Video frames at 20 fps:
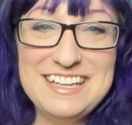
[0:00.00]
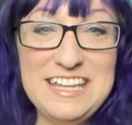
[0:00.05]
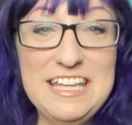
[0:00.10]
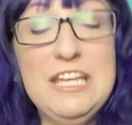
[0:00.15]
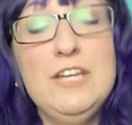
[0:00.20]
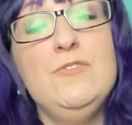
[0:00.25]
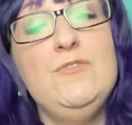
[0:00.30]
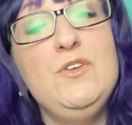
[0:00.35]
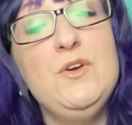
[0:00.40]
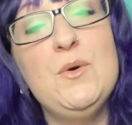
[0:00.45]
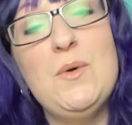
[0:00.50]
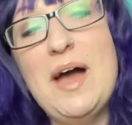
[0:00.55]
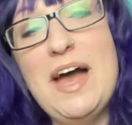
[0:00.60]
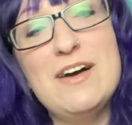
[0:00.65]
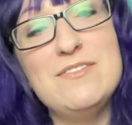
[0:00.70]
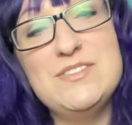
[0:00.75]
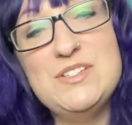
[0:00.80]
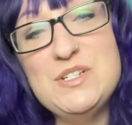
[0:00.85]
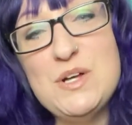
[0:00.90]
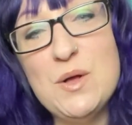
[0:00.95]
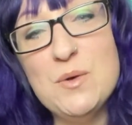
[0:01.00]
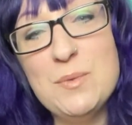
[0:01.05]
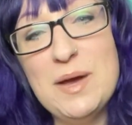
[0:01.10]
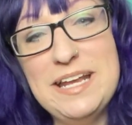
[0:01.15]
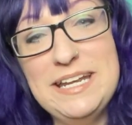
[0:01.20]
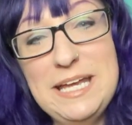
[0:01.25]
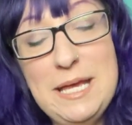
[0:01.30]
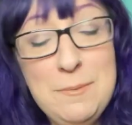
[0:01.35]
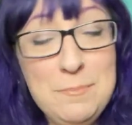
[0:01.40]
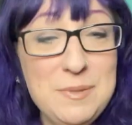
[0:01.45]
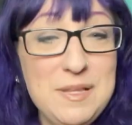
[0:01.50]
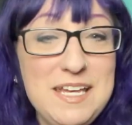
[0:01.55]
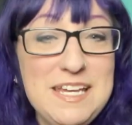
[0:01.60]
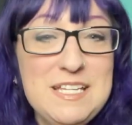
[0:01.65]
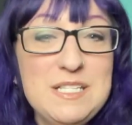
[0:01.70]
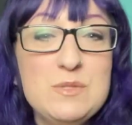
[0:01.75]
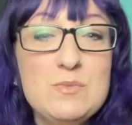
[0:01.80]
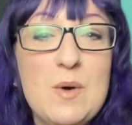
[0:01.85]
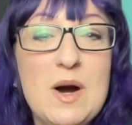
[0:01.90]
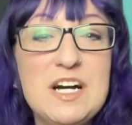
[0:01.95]
If you haven't already,
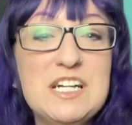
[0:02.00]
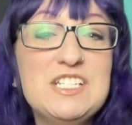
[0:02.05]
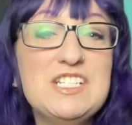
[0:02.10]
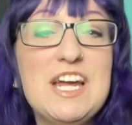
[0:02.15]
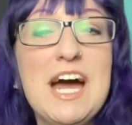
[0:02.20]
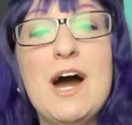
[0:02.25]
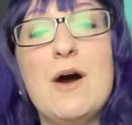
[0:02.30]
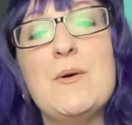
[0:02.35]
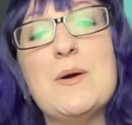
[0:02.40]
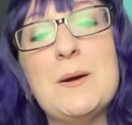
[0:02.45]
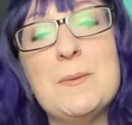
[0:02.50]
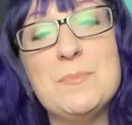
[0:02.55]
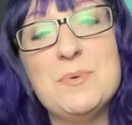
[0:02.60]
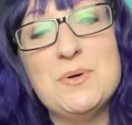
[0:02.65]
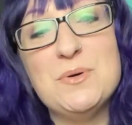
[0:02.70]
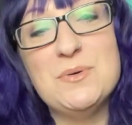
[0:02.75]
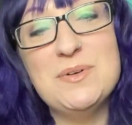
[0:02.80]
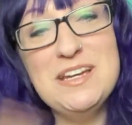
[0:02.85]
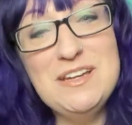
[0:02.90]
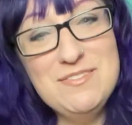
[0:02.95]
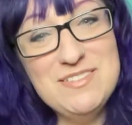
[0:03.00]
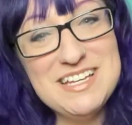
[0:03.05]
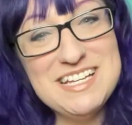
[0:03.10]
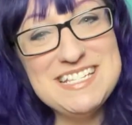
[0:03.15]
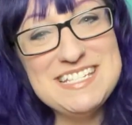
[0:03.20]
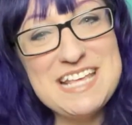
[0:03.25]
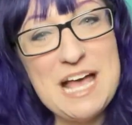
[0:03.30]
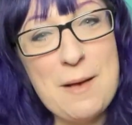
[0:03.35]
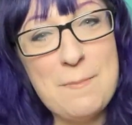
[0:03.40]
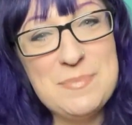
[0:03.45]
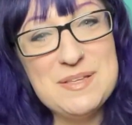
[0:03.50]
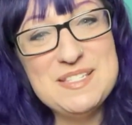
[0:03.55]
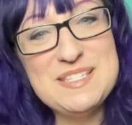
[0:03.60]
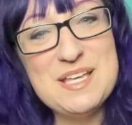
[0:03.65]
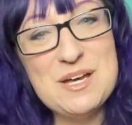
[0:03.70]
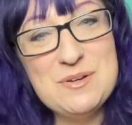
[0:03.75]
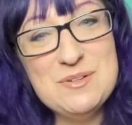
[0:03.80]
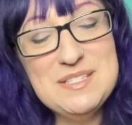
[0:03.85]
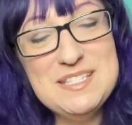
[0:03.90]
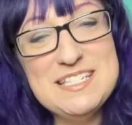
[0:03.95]
please watch our previous
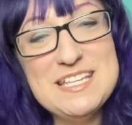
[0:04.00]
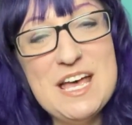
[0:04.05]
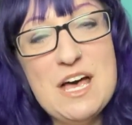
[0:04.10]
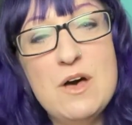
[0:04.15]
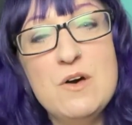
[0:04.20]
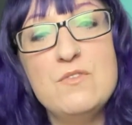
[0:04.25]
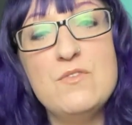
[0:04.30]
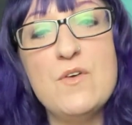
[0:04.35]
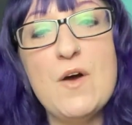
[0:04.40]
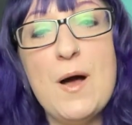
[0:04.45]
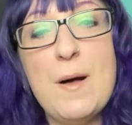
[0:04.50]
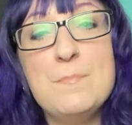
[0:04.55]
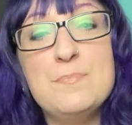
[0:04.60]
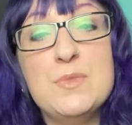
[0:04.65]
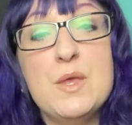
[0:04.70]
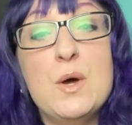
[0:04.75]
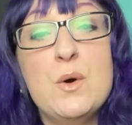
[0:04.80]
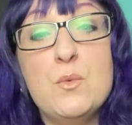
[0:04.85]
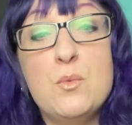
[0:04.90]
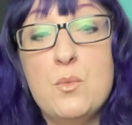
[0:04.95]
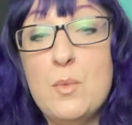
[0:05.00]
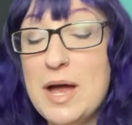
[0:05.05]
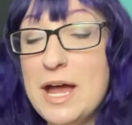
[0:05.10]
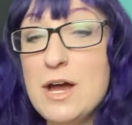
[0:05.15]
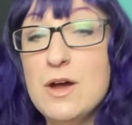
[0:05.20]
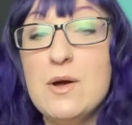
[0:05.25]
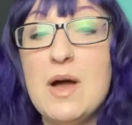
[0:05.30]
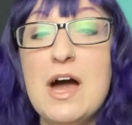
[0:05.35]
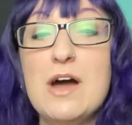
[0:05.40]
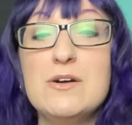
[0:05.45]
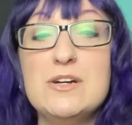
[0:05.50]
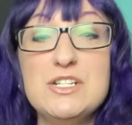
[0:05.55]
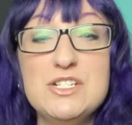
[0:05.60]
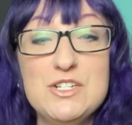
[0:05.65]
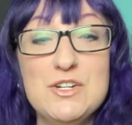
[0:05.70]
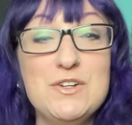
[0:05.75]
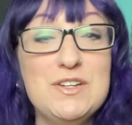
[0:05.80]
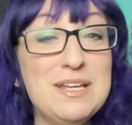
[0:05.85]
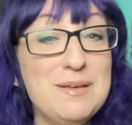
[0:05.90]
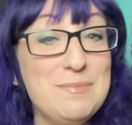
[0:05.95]
episodes from Where Our Journey